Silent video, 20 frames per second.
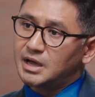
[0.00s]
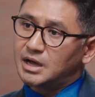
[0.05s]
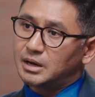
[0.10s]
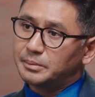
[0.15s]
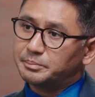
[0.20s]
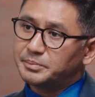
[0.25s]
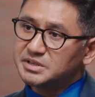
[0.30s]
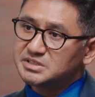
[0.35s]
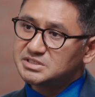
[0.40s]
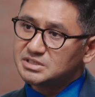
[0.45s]

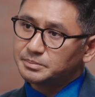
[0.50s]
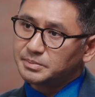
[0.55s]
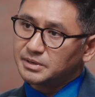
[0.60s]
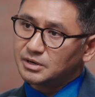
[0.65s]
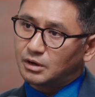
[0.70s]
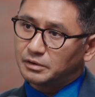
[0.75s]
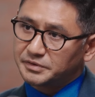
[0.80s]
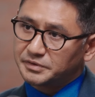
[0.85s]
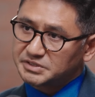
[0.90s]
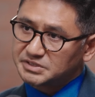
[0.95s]
principal
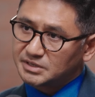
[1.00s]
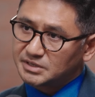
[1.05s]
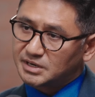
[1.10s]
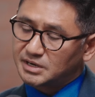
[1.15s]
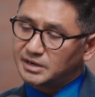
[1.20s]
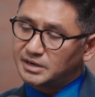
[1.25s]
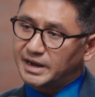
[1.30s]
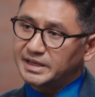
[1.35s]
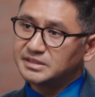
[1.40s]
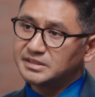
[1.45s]
officer
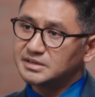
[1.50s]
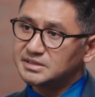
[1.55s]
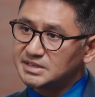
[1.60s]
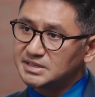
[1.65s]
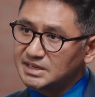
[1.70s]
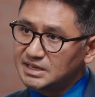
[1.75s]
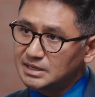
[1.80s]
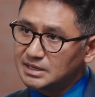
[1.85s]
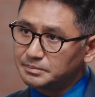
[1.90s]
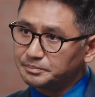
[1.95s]
and the
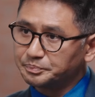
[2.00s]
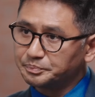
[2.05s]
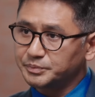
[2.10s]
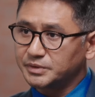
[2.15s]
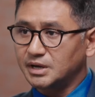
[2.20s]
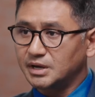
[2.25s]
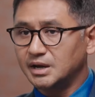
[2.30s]
team,